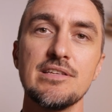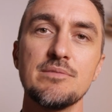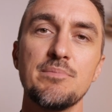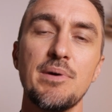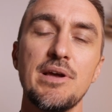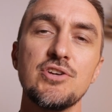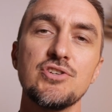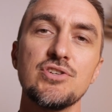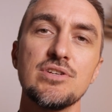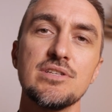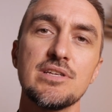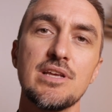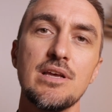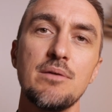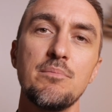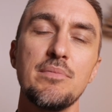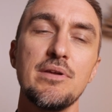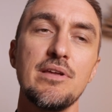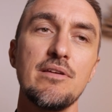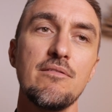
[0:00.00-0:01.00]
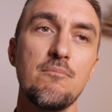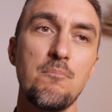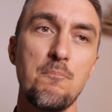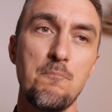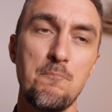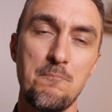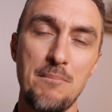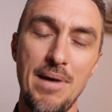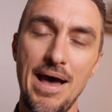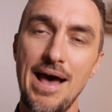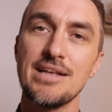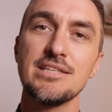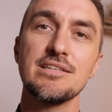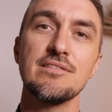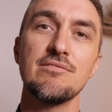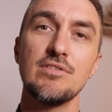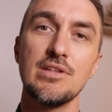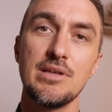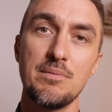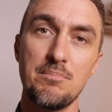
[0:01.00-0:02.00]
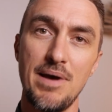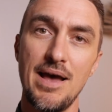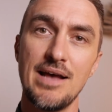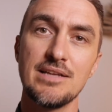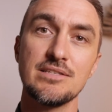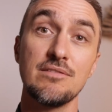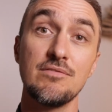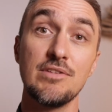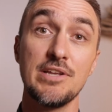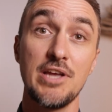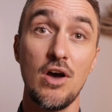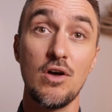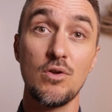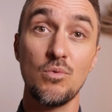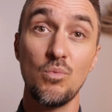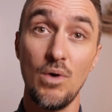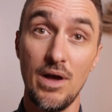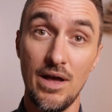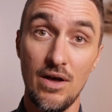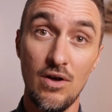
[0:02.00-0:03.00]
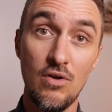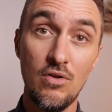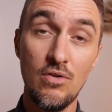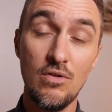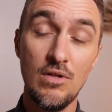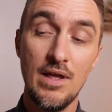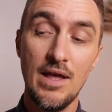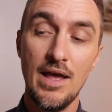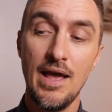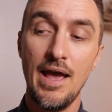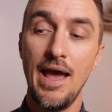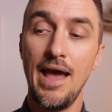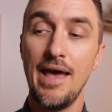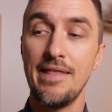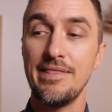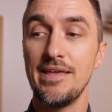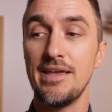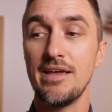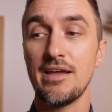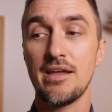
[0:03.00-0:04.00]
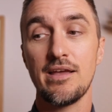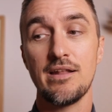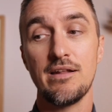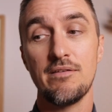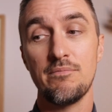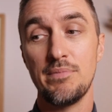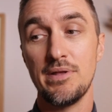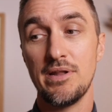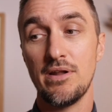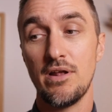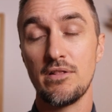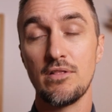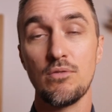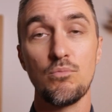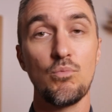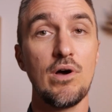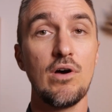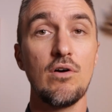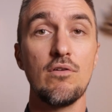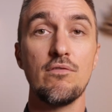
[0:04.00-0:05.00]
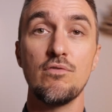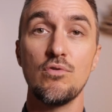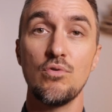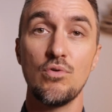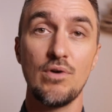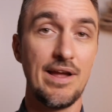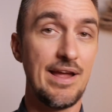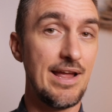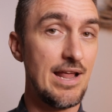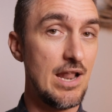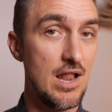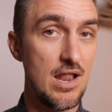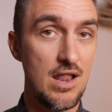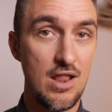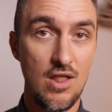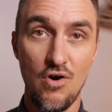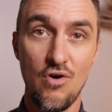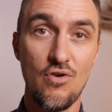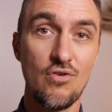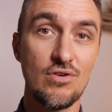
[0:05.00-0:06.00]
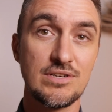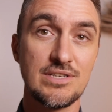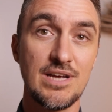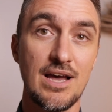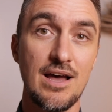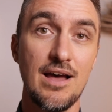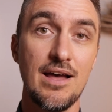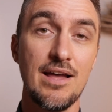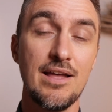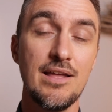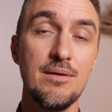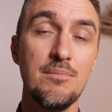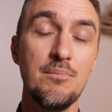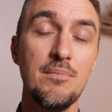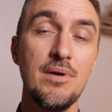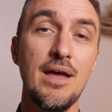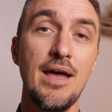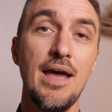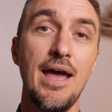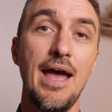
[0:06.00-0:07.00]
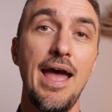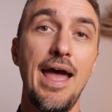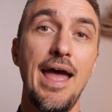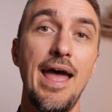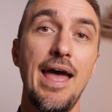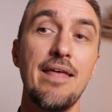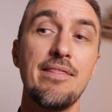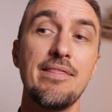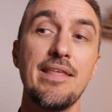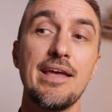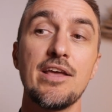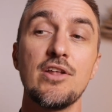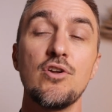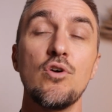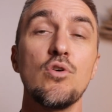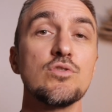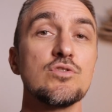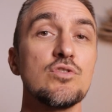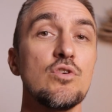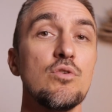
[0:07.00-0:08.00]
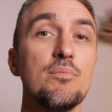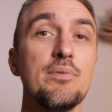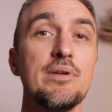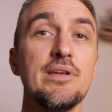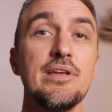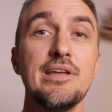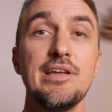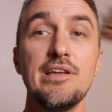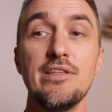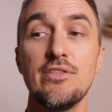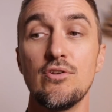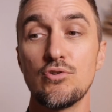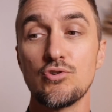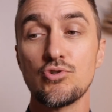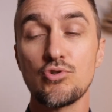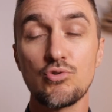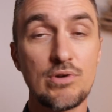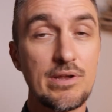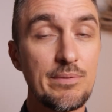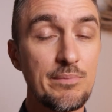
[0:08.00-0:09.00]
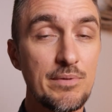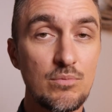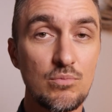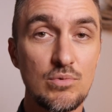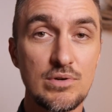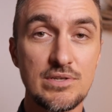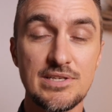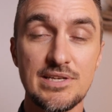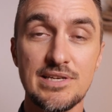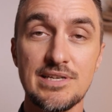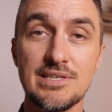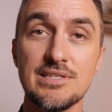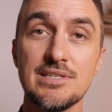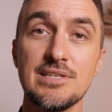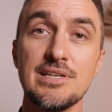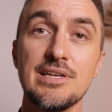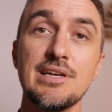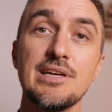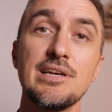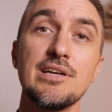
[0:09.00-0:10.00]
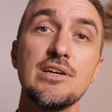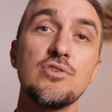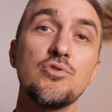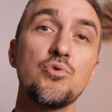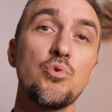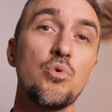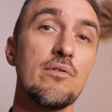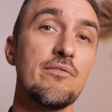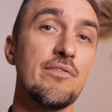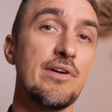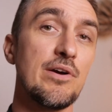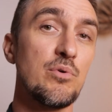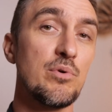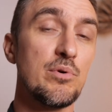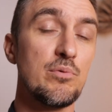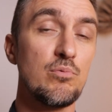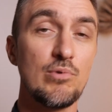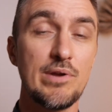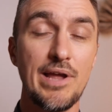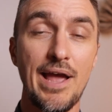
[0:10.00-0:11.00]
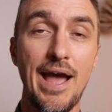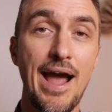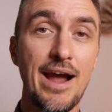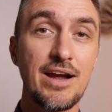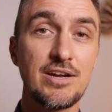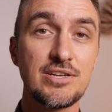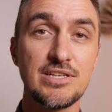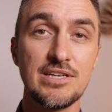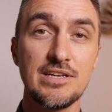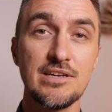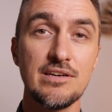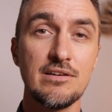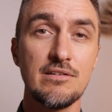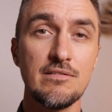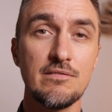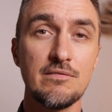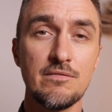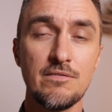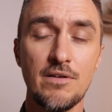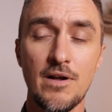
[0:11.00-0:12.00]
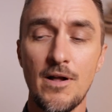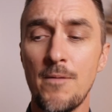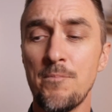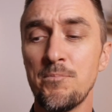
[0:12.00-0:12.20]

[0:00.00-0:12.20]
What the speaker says: These patients can be massively, massively unwell, and they can have been unwell for a long time. And they can also be either treatment resistant or very reactive.